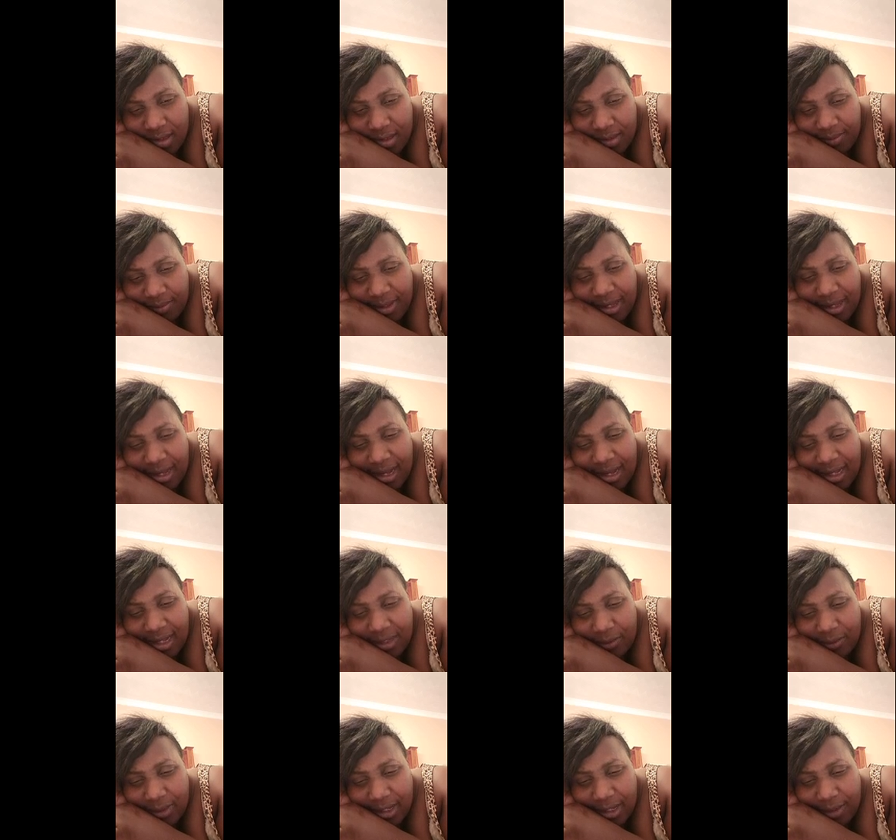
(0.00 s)
In the
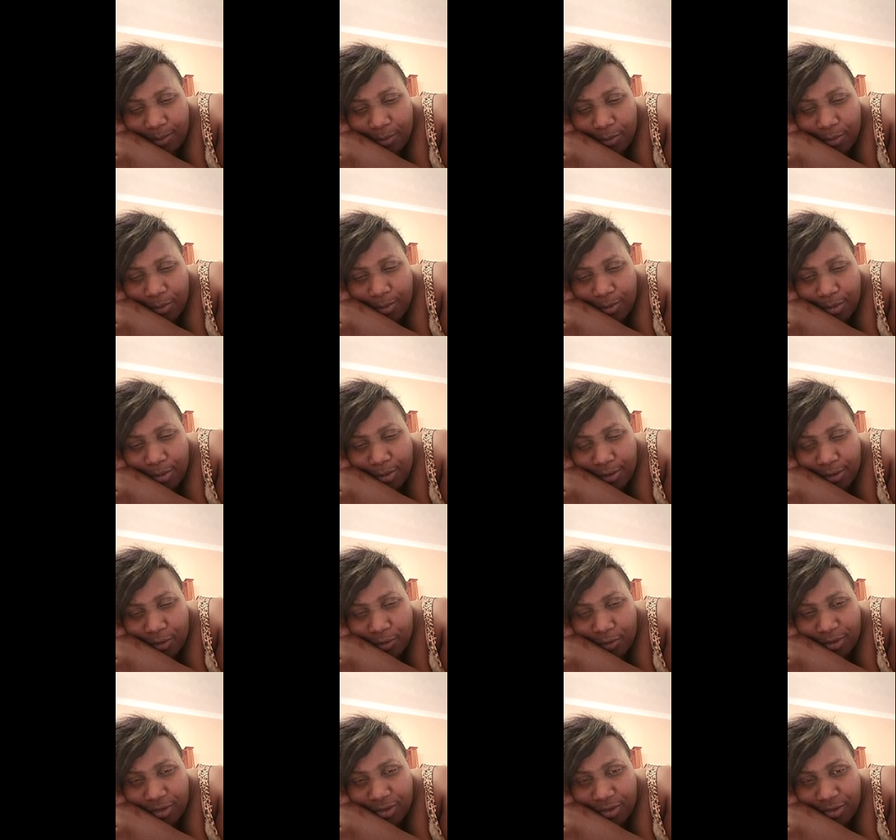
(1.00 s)
way up Portmore now.
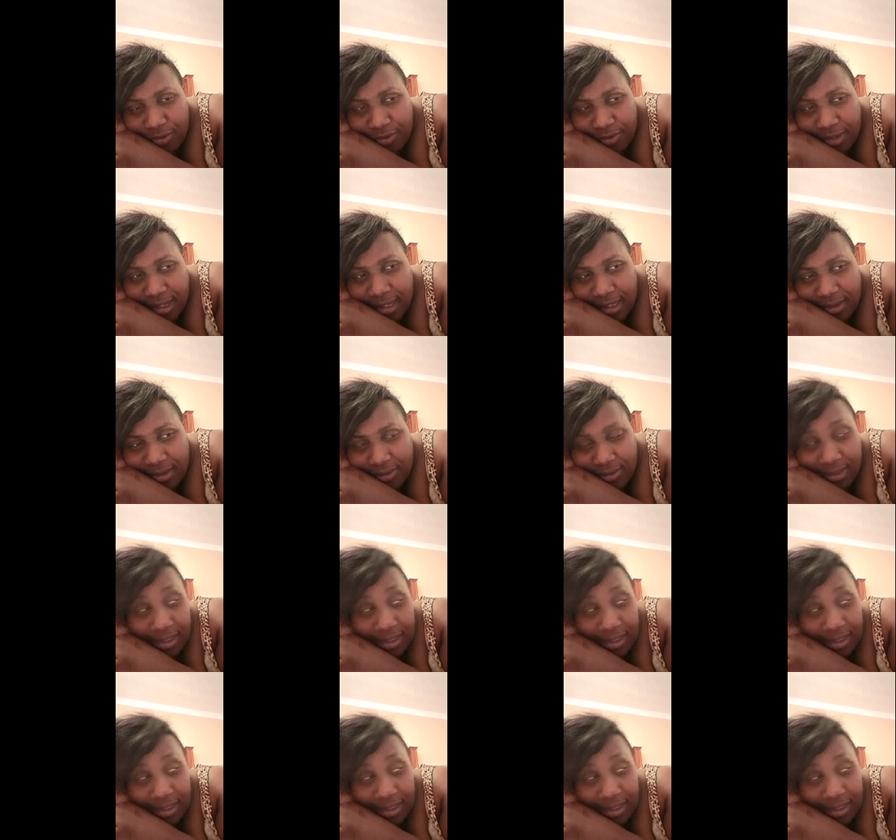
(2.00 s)
I just talk to